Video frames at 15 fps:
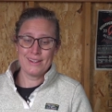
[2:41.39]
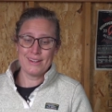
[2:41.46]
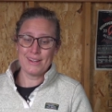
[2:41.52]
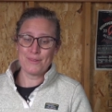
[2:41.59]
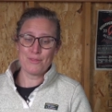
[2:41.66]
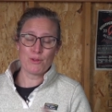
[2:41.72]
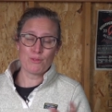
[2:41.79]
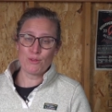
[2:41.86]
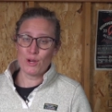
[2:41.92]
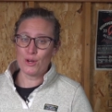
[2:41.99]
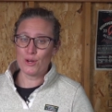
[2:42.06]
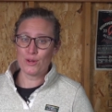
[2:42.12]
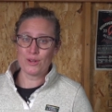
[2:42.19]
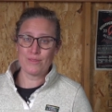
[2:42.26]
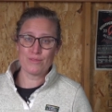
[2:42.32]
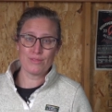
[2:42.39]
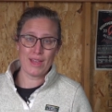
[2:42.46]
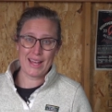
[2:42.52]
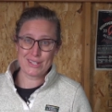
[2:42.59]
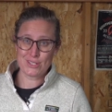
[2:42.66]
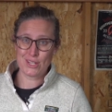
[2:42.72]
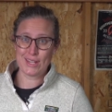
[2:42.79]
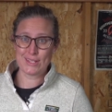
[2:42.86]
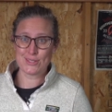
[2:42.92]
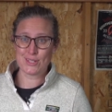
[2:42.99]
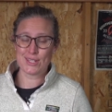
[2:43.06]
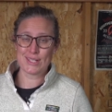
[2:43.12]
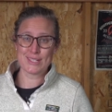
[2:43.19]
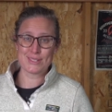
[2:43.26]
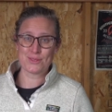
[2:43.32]
of the road flat
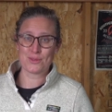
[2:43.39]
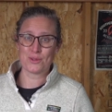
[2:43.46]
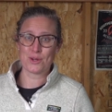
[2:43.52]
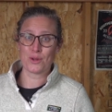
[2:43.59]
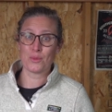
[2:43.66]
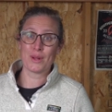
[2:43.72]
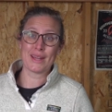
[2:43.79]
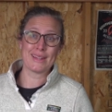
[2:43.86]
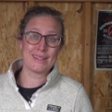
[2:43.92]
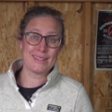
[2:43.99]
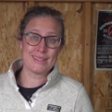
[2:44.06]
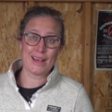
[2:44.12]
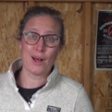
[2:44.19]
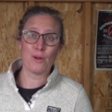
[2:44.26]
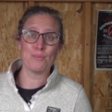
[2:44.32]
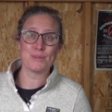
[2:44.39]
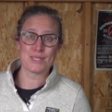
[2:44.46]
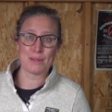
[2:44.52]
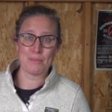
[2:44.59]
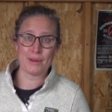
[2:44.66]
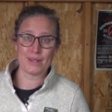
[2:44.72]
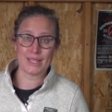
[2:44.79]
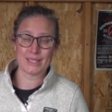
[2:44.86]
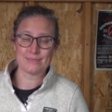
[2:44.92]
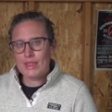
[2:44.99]
changes or when I need to help somebody.